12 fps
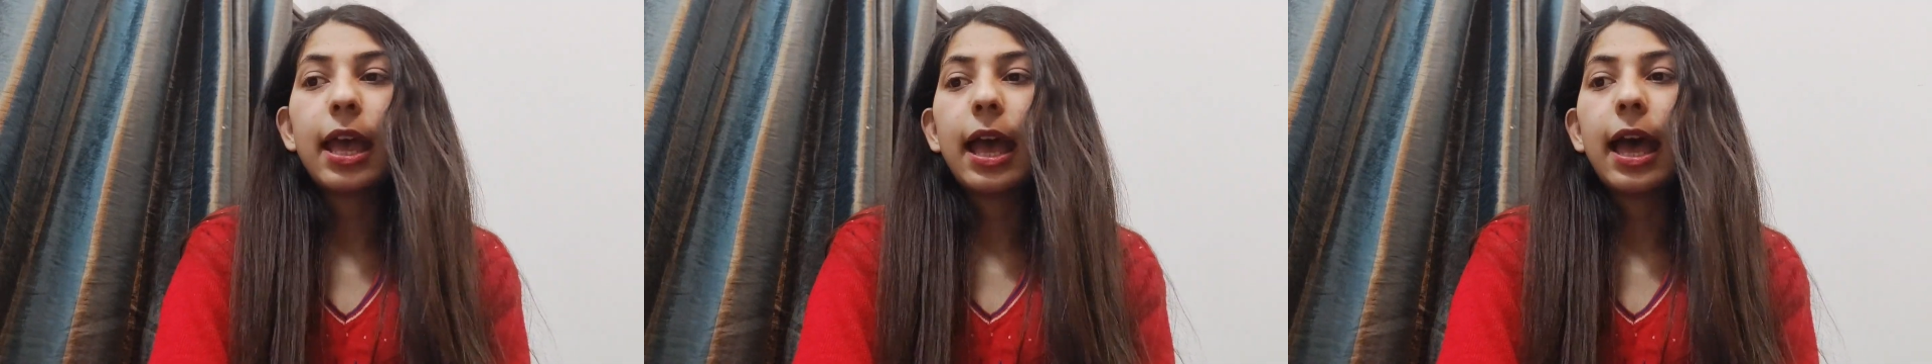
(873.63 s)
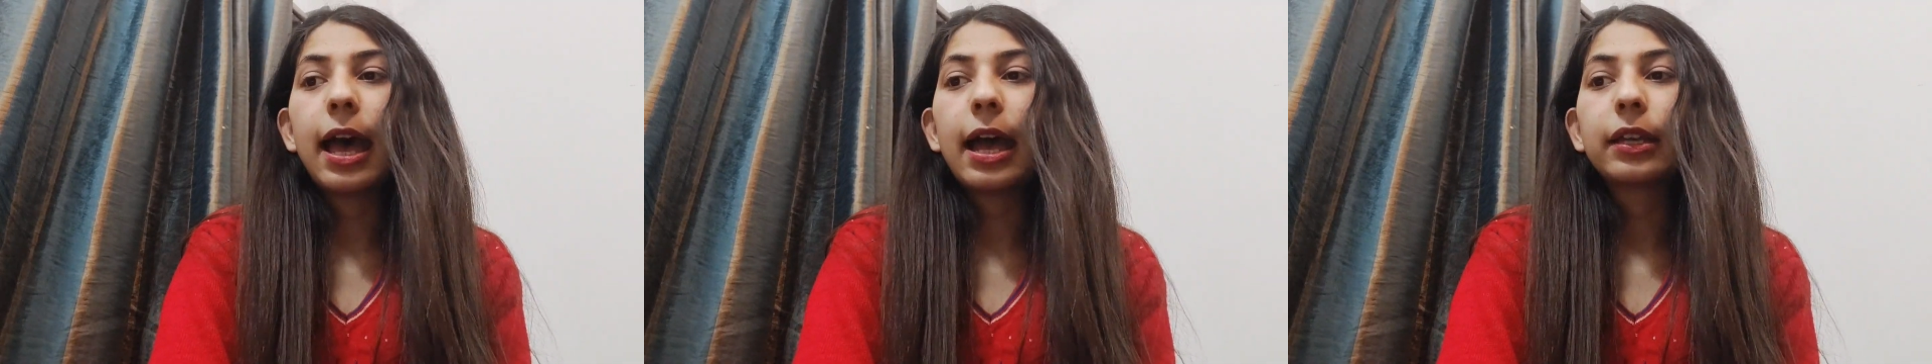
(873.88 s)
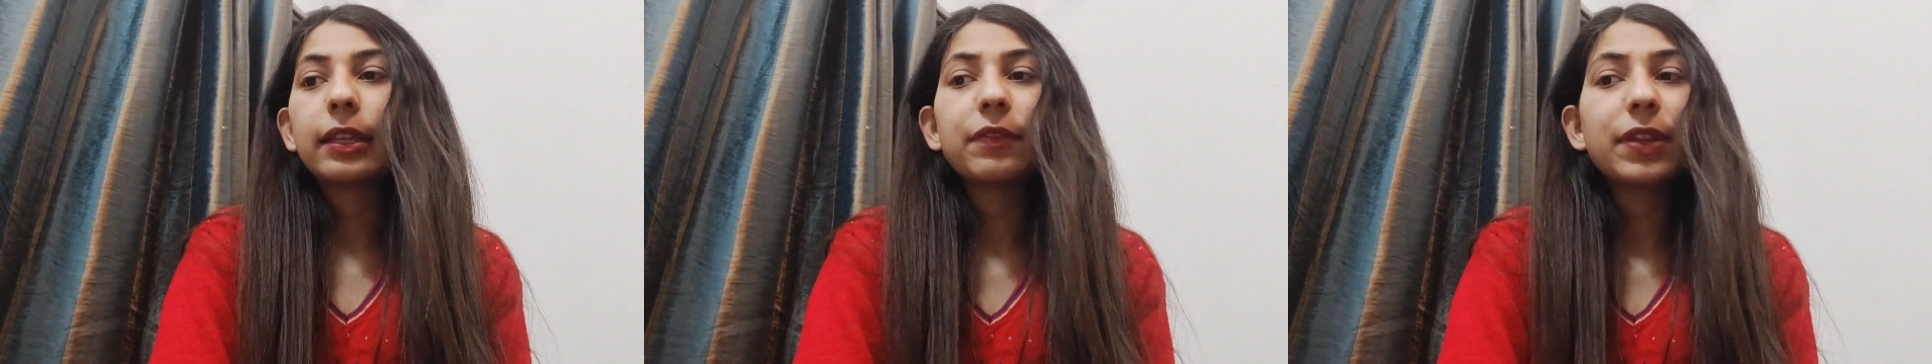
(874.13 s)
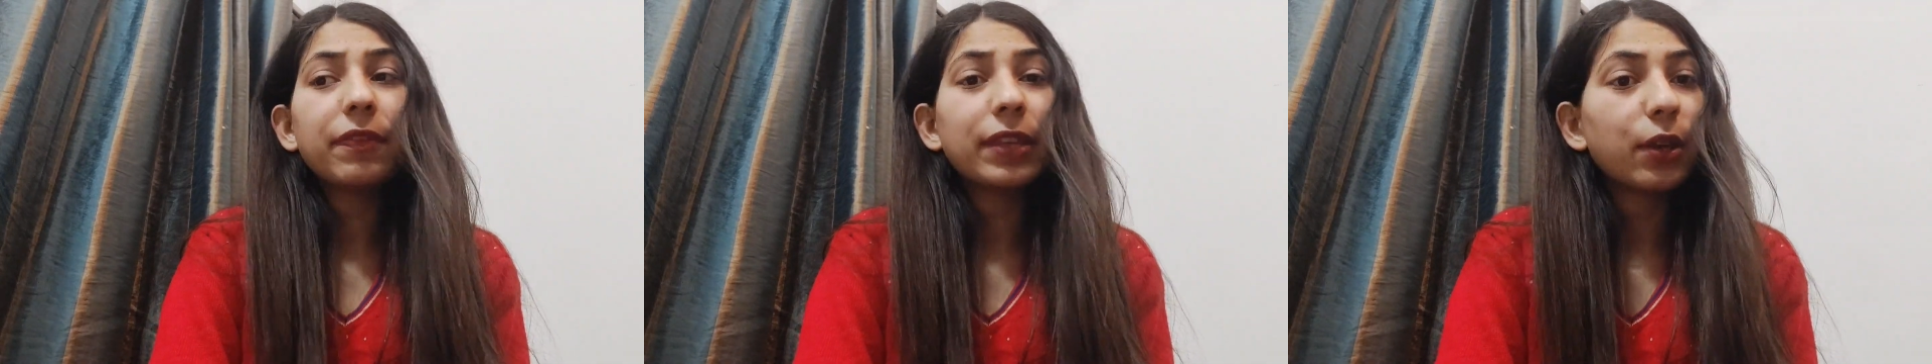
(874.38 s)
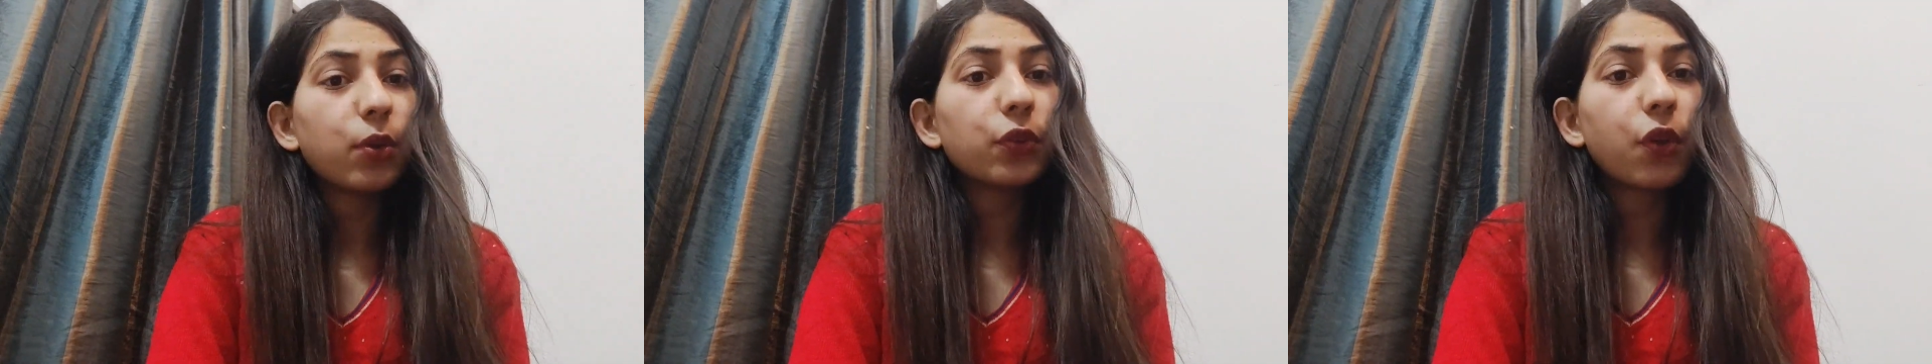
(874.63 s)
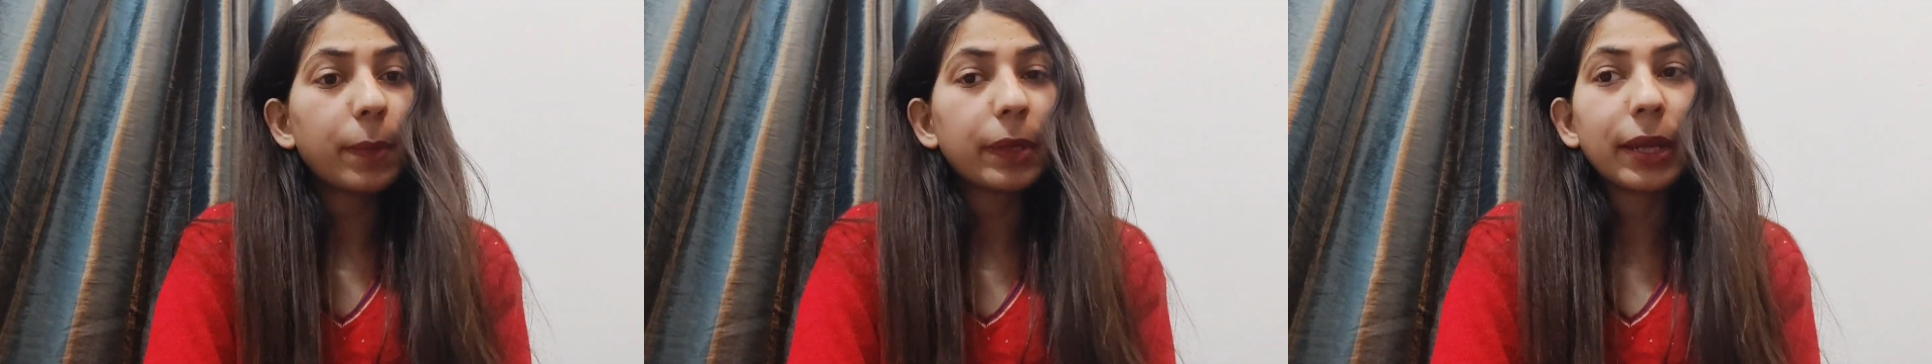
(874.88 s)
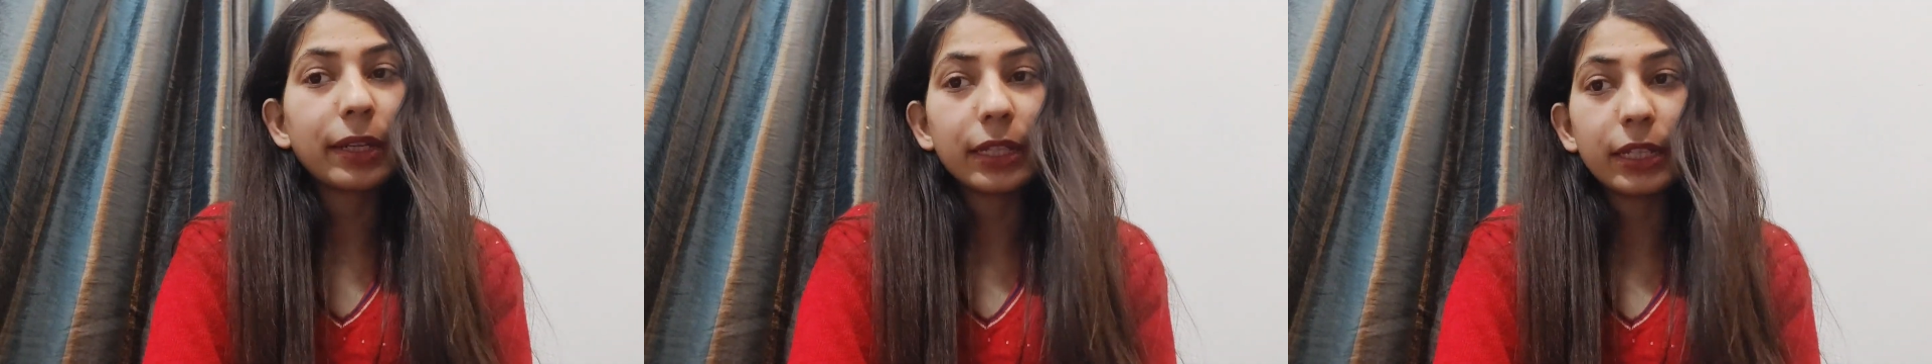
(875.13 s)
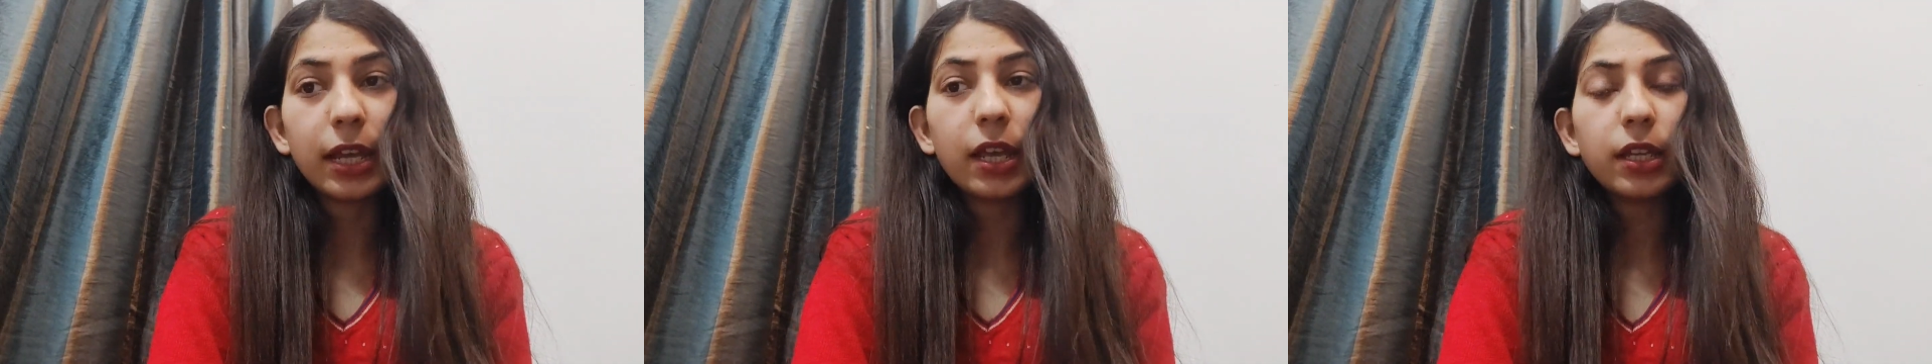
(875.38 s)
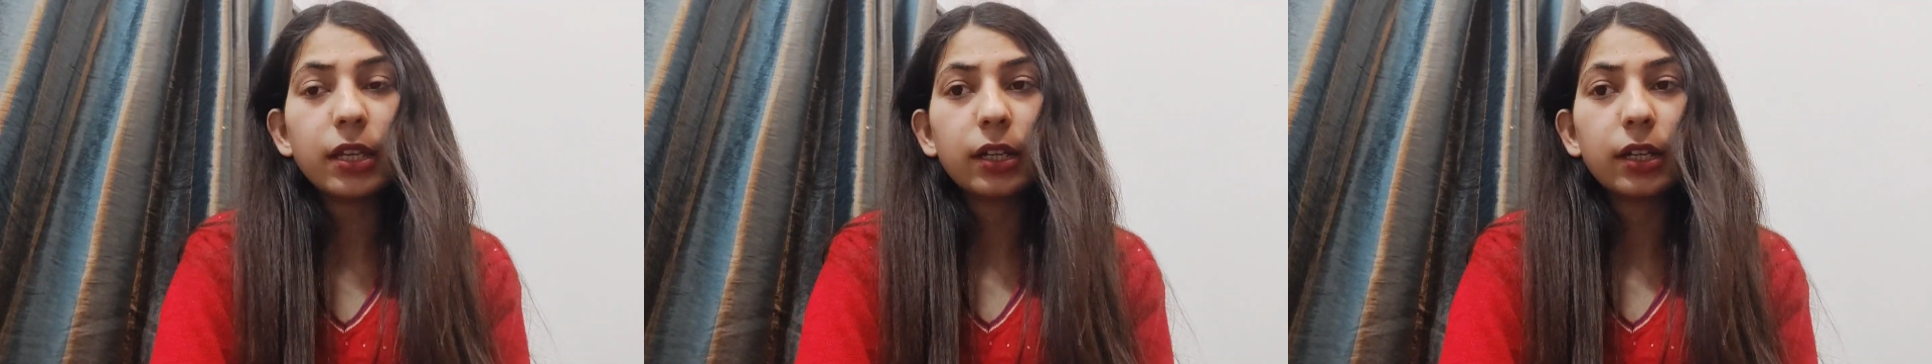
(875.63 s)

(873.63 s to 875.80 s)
And then we have psychotropic bacteria,